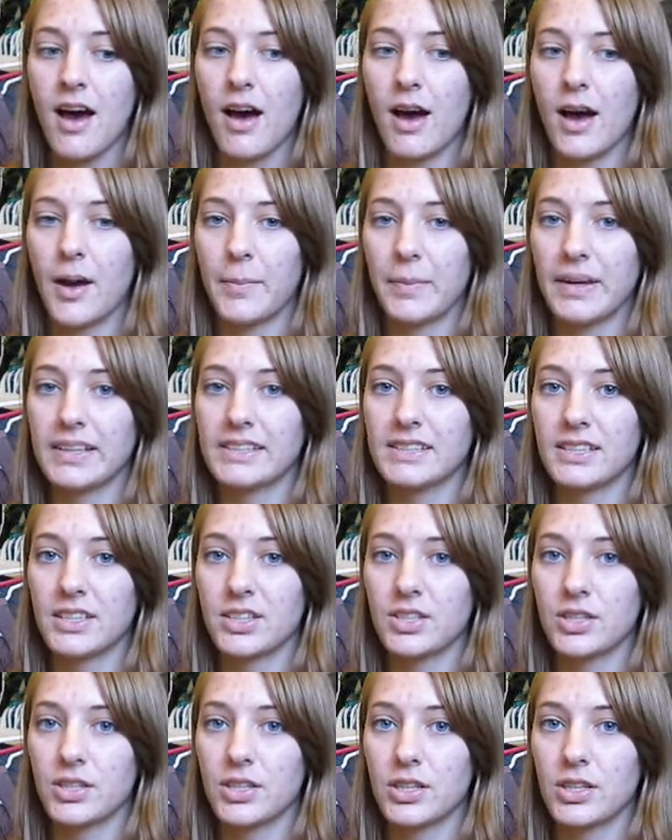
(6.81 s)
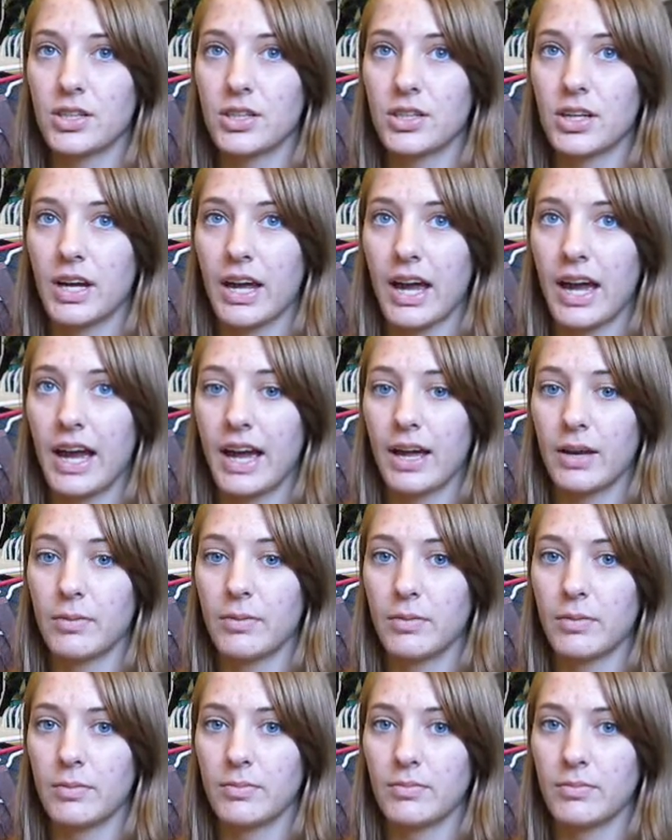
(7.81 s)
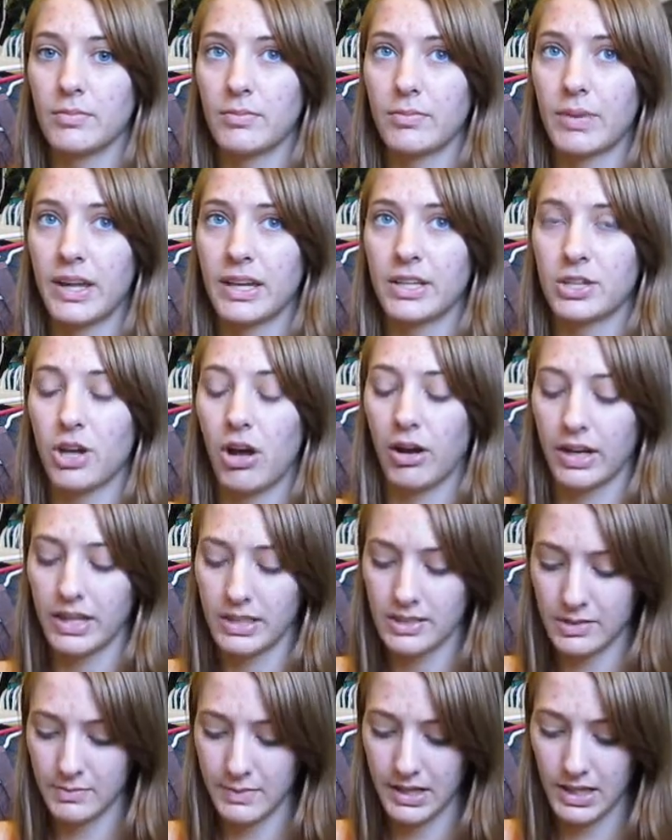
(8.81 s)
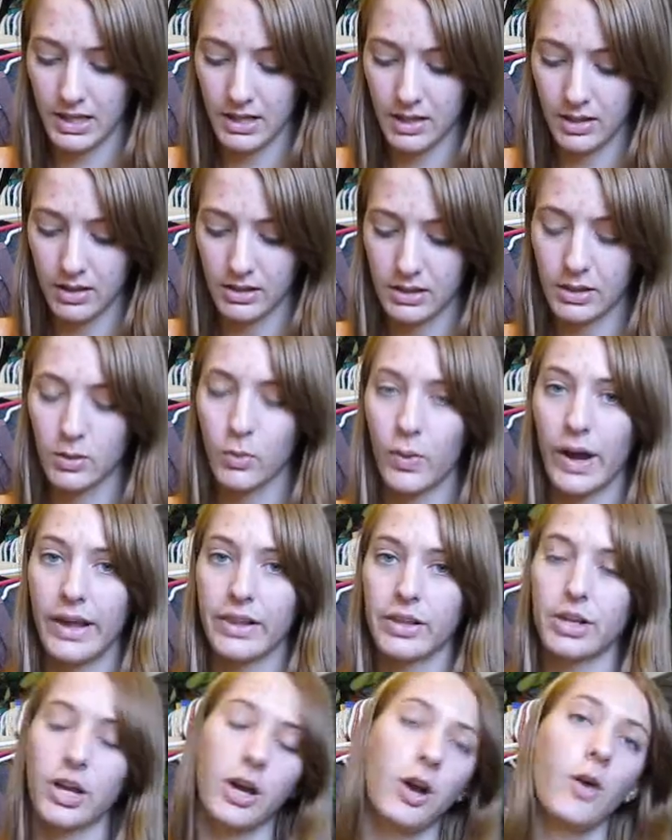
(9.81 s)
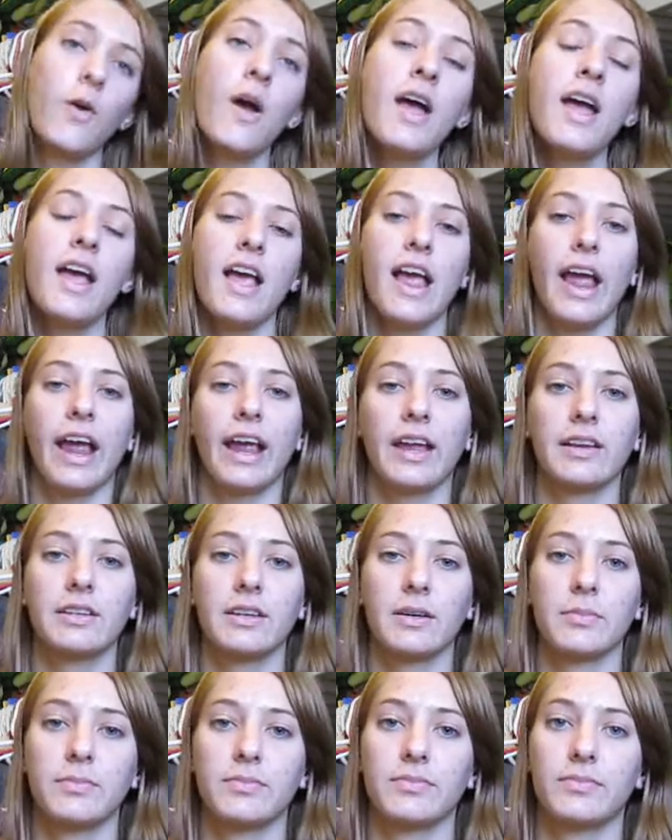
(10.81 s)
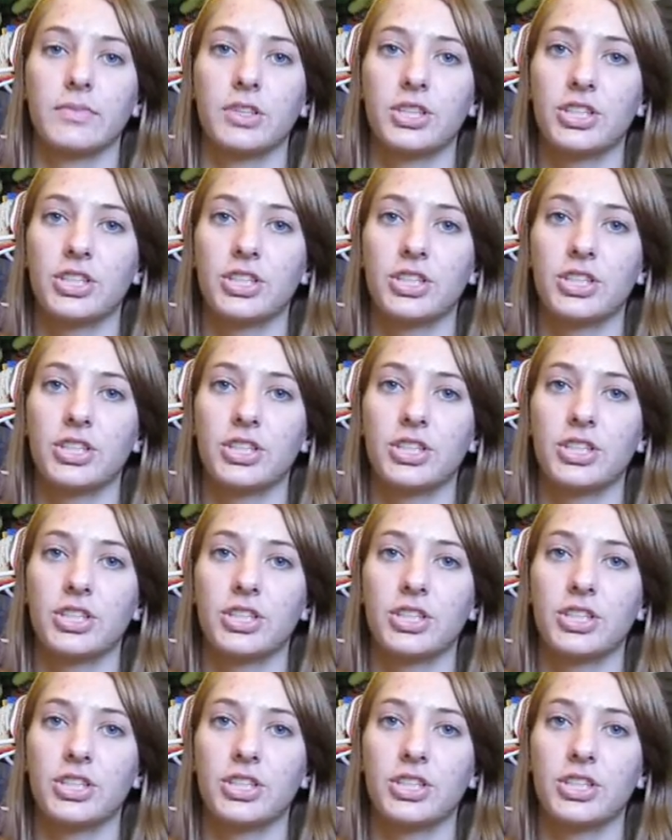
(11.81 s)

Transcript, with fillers: Um, my sister had been talking to me a little while ago and um,